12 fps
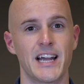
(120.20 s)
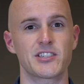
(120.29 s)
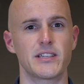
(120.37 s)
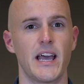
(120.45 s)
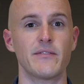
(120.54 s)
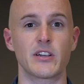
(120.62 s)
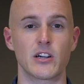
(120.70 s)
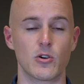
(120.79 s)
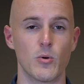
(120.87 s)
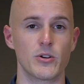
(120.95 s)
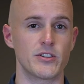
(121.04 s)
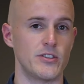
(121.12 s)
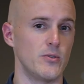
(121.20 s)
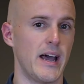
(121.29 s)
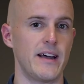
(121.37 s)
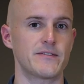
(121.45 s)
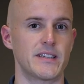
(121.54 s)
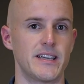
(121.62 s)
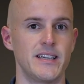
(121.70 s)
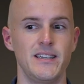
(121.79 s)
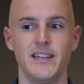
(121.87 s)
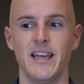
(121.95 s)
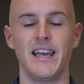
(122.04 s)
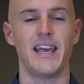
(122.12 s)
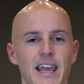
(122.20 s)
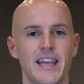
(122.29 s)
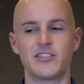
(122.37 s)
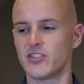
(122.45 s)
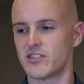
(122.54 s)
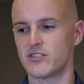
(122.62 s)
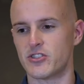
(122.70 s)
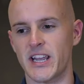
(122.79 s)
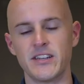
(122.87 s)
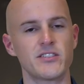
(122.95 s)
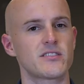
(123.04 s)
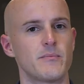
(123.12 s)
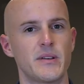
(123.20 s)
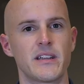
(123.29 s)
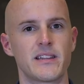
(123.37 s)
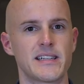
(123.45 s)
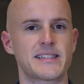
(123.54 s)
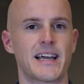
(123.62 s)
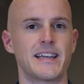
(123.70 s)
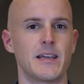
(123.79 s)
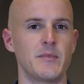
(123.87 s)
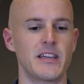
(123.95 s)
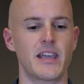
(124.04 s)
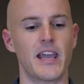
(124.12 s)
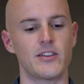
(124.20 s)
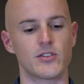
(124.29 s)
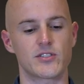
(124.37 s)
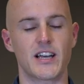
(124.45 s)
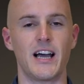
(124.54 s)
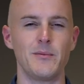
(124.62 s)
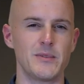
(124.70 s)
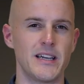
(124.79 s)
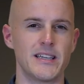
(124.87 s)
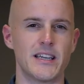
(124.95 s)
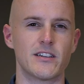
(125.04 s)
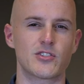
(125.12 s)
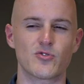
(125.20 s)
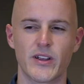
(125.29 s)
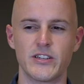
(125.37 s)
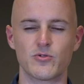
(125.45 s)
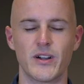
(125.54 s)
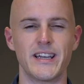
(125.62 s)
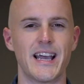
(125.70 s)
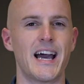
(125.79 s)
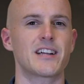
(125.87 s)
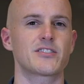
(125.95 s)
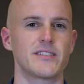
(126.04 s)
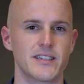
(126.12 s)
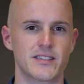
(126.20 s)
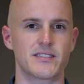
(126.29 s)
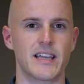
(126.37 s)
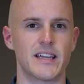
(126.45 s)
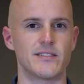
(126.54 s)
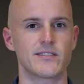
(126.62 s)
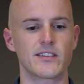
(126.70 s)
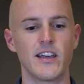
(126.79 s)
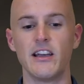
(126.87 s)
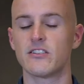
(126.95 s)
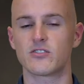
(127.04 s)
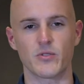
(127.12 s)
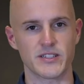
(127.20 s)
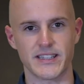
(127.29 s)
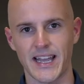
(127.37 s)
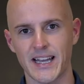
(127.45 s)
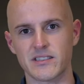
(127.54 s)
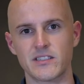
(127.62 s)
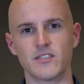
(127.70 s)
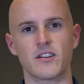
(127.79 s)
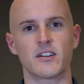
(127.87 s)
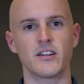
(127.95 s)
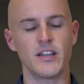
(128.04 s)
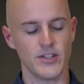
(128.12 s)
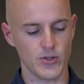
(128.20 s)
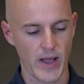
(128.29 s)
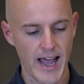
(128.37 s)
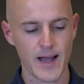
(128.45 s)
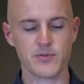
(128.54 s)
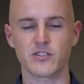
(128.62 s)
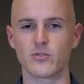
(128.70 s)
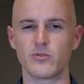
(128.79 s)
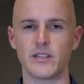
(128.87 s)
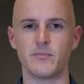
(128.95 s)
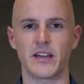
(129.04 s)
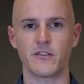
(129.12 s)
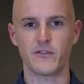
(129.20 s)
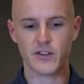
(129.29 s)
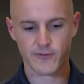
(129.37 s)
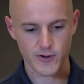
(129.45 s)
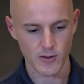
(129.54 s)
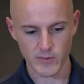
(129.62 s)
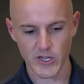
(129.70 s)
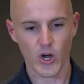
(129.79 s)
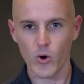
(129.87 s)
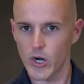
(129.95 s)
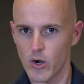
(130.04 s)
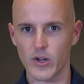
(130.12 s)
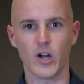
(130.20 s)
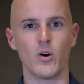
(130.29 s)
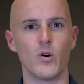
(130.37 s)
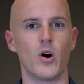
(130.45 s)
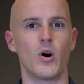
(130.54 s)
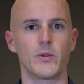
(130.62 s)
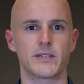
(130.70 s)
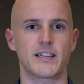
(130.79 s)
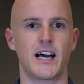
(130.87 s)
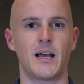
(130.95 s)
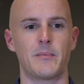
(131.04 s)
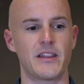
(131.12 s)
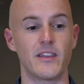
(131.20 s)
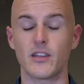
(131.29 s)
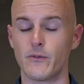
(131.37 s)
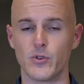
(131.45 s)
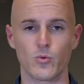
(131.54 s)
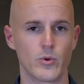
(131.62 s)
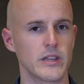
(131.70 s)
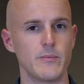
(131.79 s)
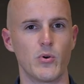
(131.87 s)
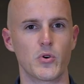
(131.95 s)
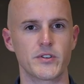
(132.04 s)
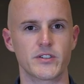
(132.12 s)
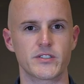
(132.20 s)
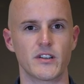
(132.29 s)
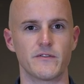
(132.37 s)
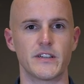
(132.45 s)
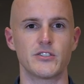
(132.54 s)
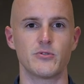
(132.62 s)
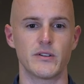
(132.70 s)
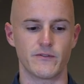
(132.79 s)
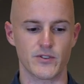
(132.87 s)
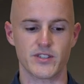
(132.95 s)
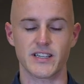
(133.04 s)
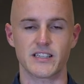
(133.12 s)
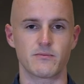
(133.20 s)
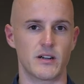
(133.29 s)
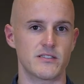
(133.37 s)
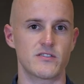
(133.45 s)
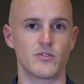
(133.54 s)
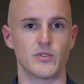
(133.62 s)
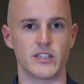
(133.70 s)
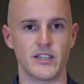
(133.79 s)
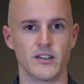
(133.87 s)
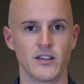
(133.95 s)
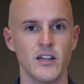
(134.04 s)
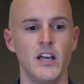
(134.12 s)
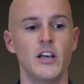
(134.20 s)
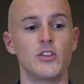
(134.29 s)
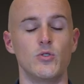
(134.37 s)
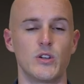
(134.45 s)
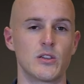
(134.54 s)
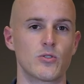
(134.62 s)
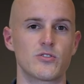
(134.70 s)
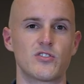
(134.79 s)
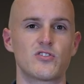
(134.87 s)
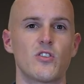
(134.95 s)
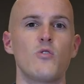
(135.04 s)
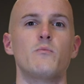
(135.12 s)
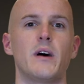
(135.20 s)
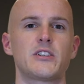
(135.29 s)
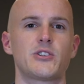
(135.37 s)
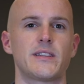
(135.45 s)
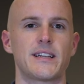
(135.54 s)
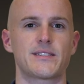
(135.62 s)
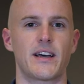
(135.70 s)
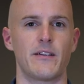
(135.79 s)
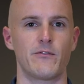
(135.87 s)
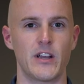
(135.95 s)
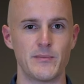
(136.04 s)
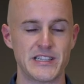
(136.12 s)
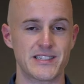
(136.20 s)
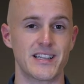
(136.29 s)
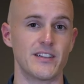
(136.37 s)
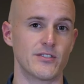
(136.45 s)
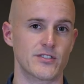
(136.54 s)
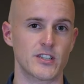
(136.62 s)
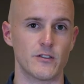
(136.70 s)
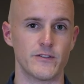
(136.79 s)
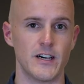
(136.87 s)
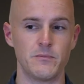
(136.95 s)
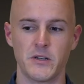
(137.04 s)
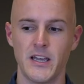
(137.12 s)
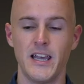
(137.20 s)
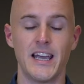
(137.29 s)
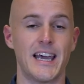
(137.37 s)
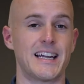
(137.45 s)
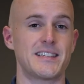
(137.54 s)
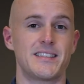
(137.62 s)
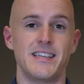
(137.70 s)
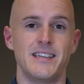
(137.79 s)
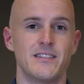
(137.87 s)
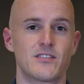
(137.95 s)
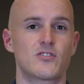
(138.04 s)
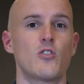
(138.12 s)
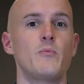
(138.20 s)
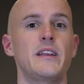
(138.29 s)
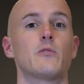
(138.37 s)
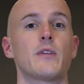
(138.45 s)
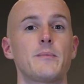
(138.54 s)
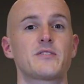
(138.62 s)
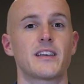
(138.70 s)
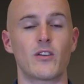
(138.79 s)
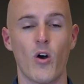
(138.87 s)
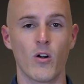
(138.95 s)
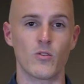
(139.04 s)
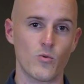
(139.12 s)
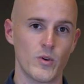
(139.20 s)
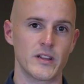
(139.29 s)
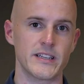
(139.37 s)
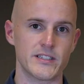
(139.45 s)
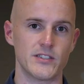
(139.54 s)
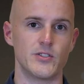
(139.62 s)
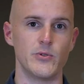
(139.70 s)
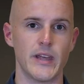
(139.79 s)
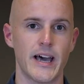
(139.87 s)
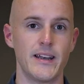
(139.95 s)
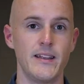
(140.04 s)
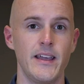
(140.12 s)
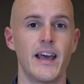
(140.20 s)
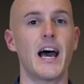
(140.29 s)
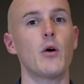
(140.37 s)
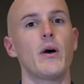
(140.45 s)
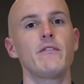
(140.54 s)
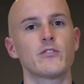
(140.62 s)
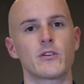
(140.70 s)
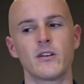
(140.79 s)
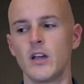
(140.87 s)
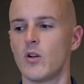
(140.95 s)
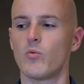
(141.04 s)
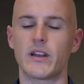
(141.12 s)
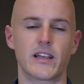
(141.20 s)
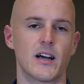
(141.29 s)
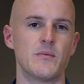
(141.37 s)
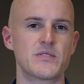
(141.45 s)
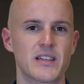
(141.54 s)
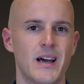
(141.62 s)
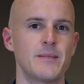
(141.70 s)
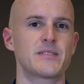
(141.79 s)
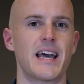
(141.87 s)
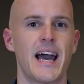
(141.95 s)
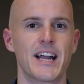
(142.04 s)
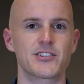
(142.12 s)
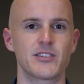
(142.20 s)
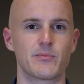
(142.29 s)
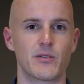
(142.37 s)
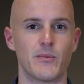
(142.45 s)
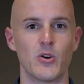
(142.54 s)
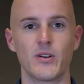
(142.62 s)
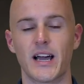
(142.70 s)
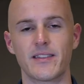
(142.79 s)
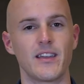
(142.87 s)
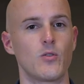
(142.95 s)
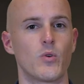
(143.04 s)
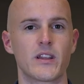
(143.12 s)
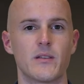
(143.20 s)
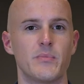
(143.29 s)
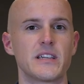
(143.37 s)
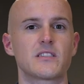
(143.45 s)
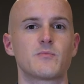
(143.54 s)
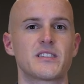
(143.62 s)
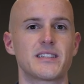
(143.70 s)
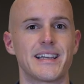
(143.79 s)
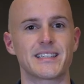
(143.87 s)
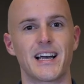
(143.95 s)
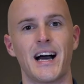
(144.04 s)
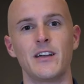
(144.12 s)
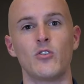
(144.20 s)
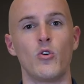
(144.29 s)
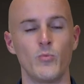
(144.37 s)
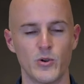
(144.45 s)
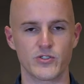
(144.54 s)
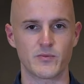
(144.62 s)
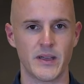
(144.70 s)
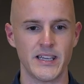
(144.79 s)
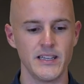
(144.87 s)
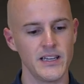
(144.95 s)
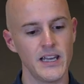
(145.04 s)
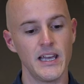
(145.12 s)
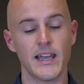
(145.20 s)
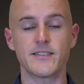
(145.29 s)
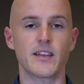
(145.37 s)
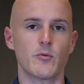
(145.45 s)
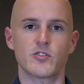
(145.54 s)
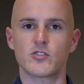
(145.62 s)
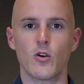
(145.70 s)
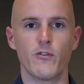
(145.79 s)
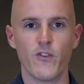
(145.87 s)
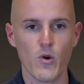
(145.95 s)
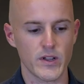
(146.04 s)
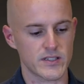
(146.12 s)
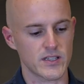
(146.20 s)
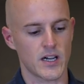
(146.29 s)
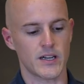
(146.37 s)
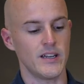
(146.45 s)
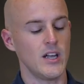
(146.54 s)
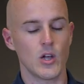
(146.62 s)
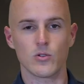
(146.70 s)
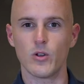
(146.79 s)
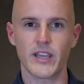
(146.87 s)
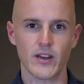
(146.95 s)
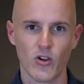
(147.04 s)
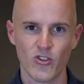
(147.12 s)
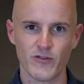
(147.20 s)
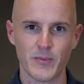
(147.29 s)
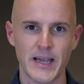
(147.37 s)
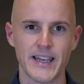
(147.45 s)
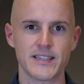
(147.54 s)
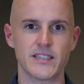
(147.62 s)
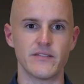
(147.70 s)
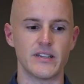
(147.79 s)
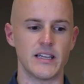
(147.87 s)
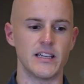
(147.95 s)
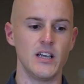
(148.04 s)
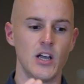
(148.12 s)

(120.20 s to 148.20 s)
actually having a quota you have to hit, it just changes a bit of the dynamic and your timeline in a strange way actually extends. So whereas the SDR, you absolutely benefit from go, go, go all the time. I think if you really pour yourself into it for 6 months to a year, you can learn so much in that time frame and set yourself up. And I see so many reps that aren't willing to do that. However, when it comes time to actually promote, I think one of the biggest mistakes I almost made is I was so focused on, look at all of my activity.